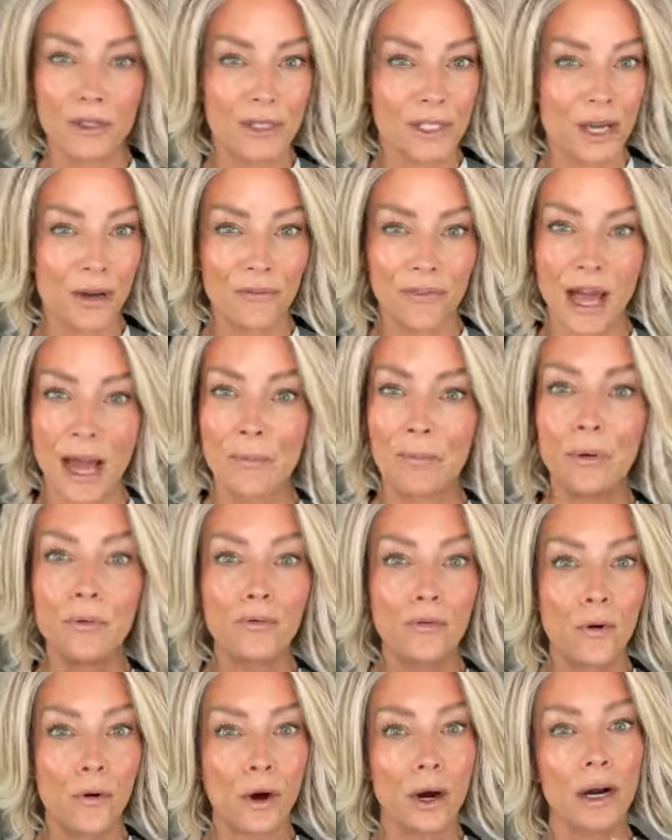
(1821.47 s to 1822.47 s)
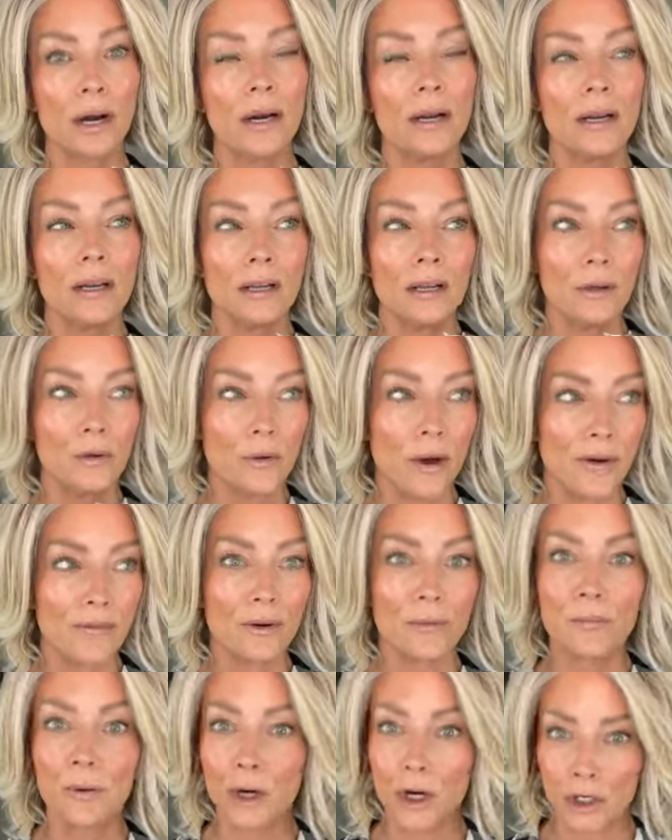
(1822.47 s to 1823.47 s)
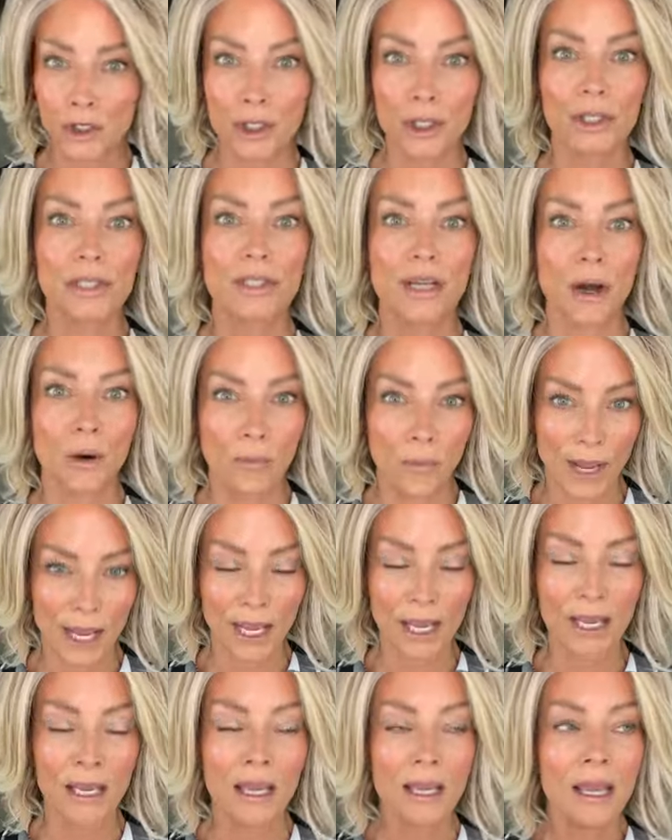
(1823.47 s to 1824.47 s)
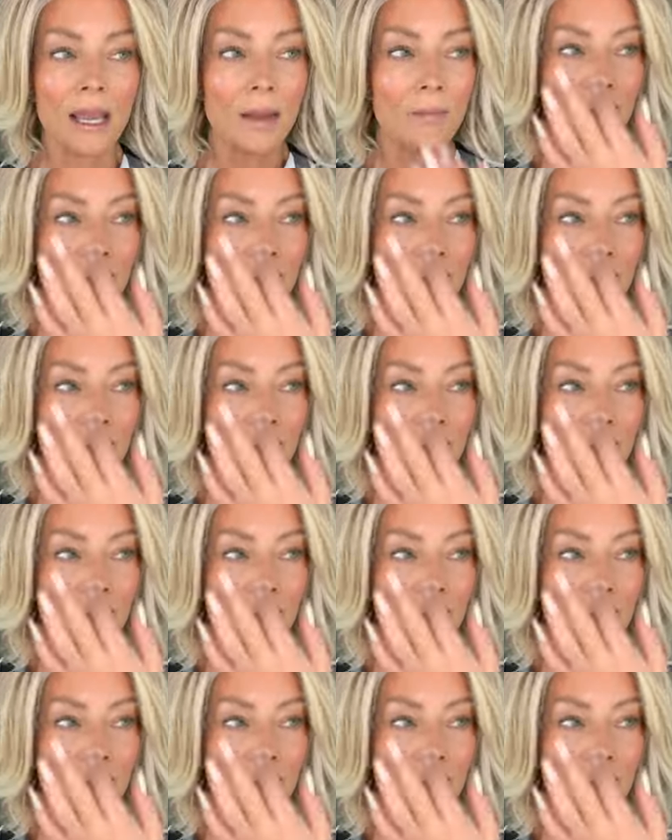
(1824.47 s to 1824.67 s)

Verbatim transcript: yourself that before you ever purchase a wig